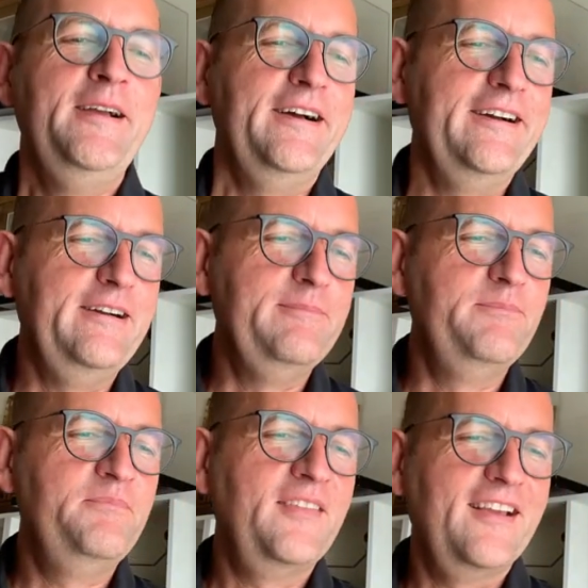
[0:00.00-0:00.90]

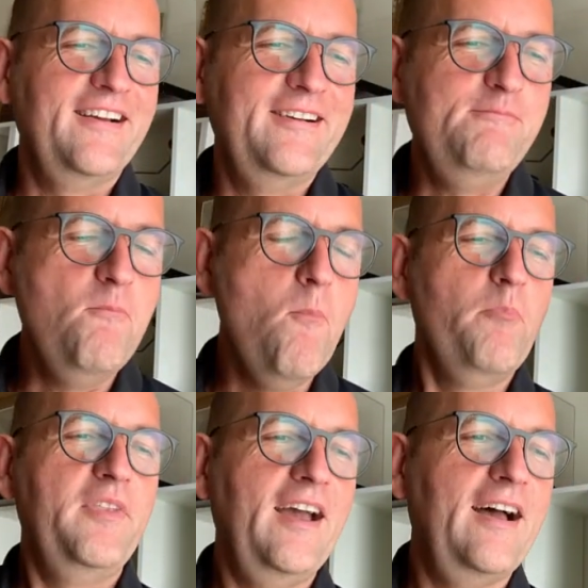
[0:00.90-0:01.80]

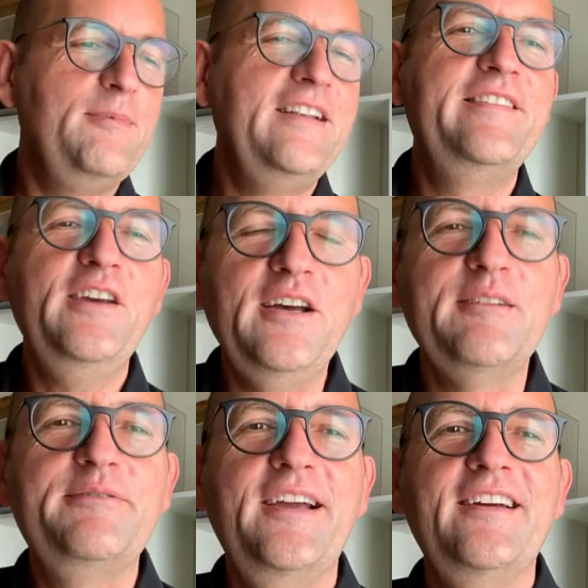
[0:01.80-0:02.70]
Yeah, I mean,
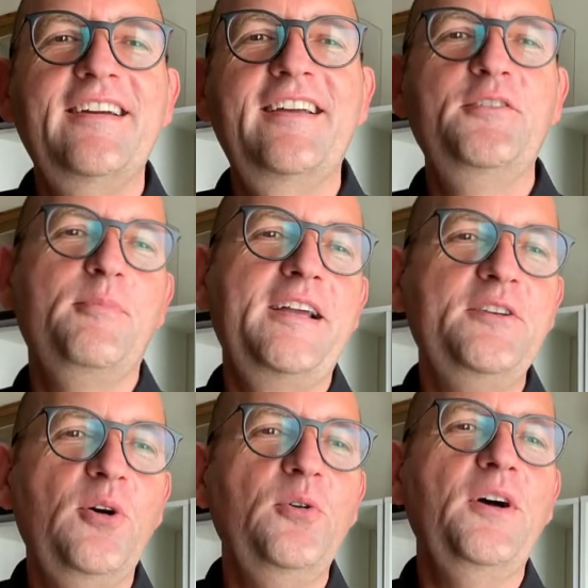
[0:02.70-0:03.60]
Cerf, as you might
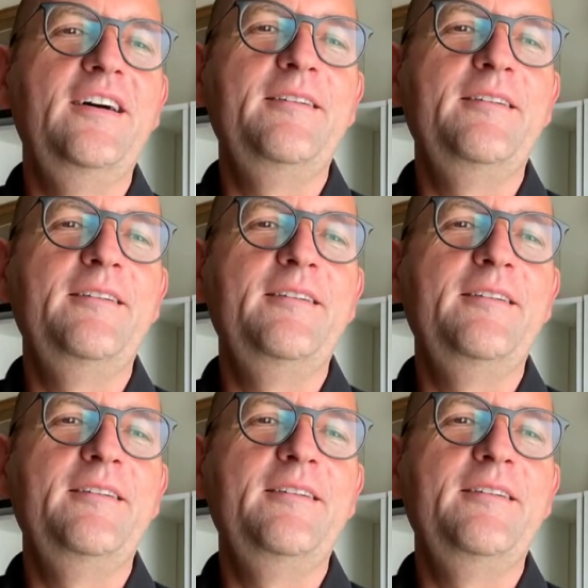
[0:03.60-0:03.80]
know,